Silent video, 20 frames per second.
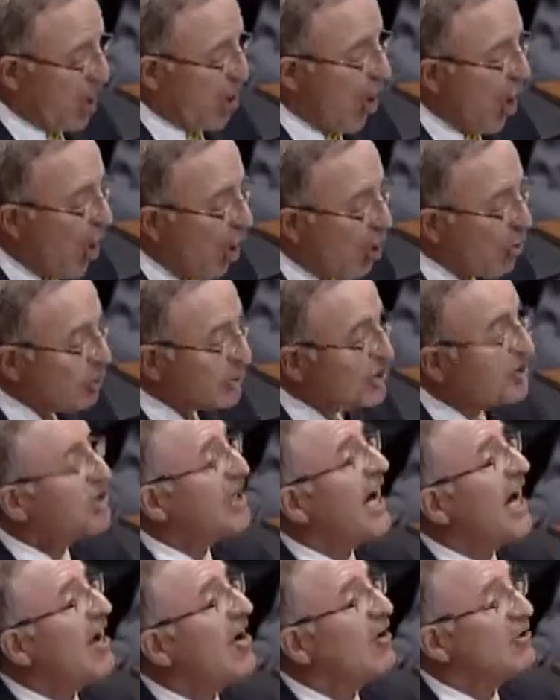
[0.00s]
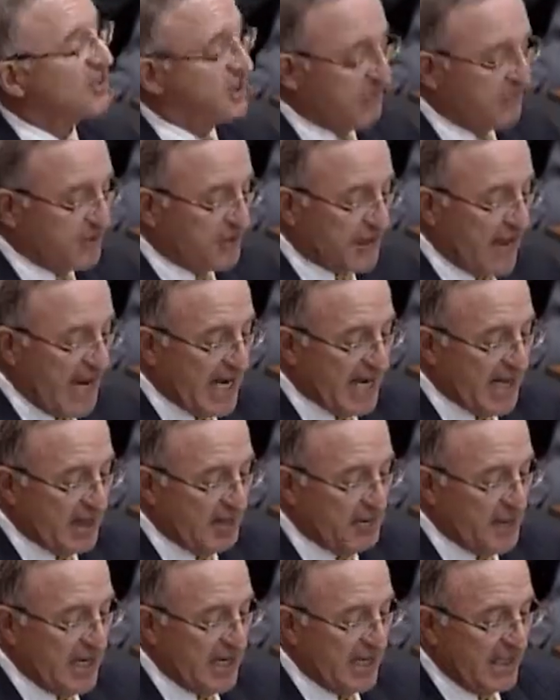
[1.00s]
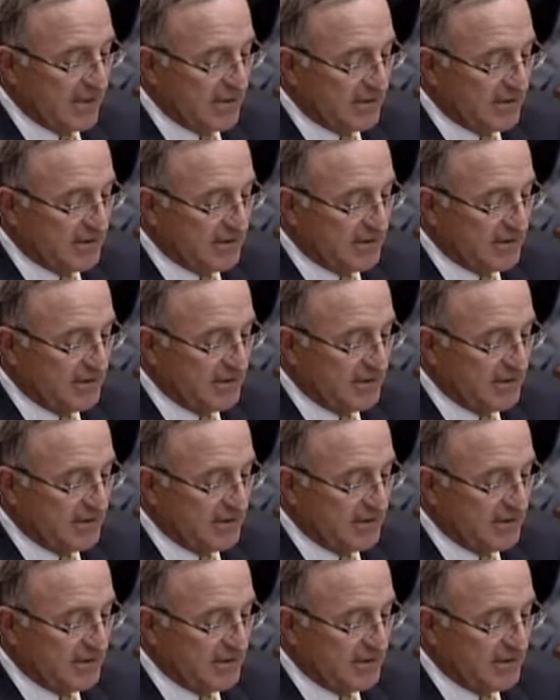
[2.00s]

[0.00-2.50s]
co-chairs of Senate committees,